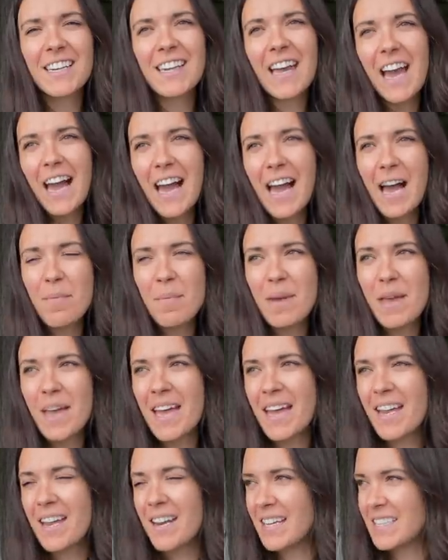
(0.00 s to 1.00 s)

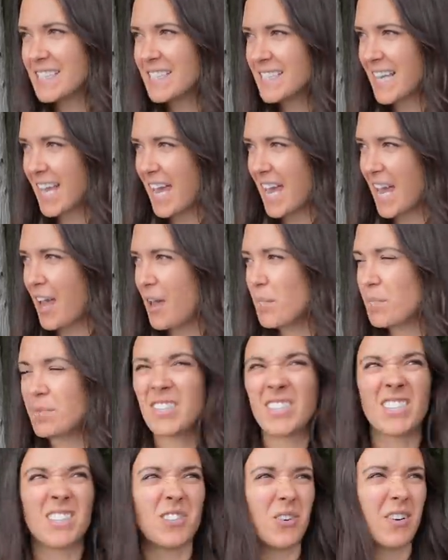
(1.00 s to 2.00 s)
cabin escape
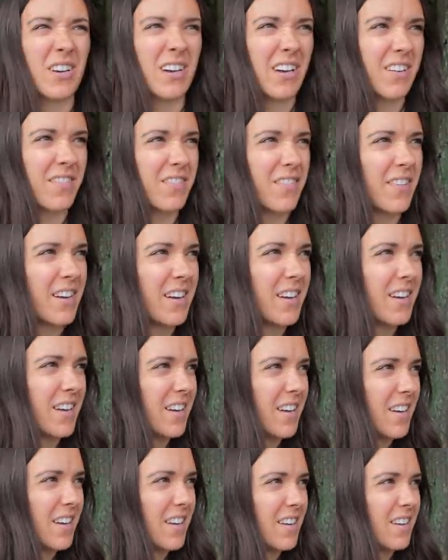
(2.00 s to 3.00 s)
to sort of
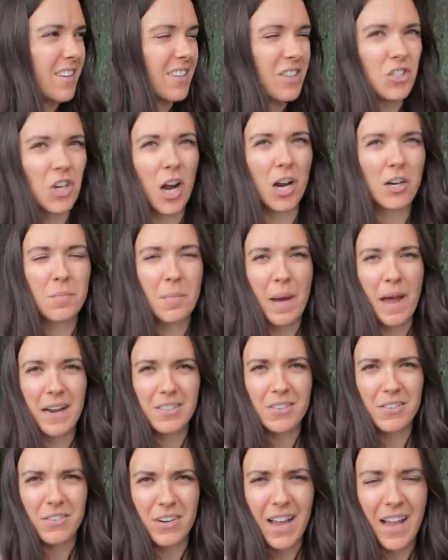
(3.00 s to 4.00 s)
shocked
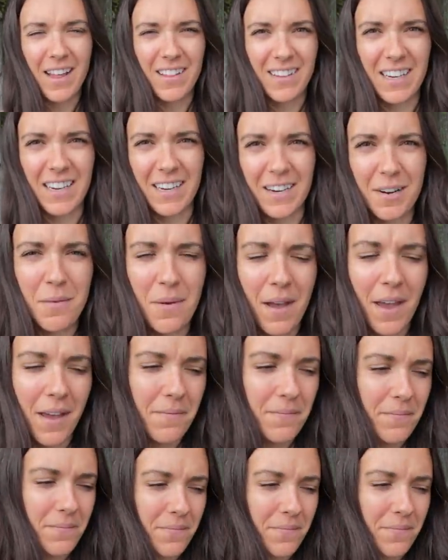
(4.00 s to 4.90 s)
back to reality in a way.